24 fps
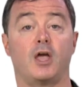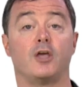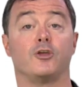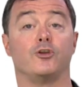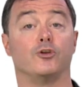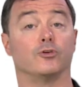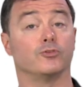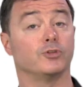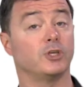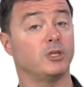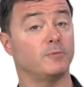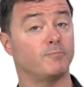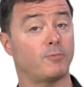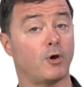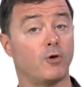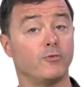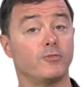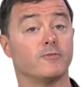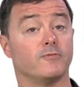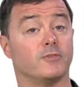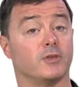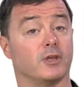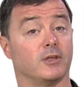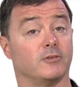You'll need both
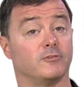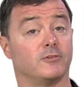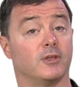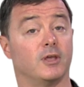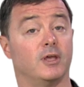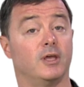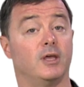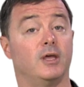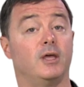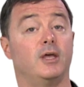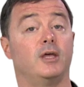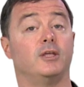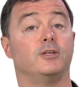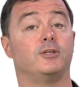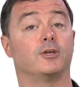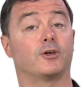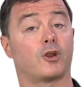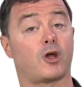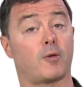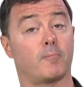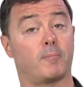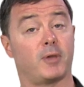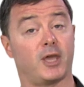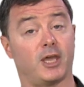of these to
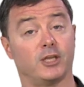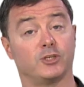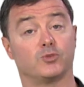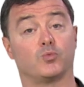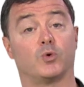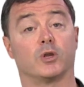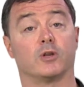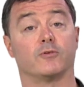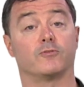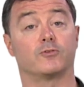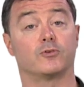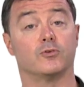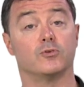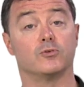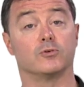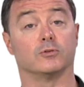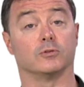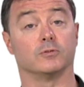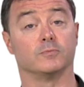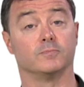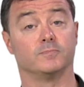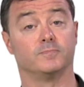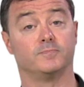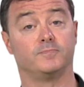get on page 1 of
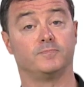Google.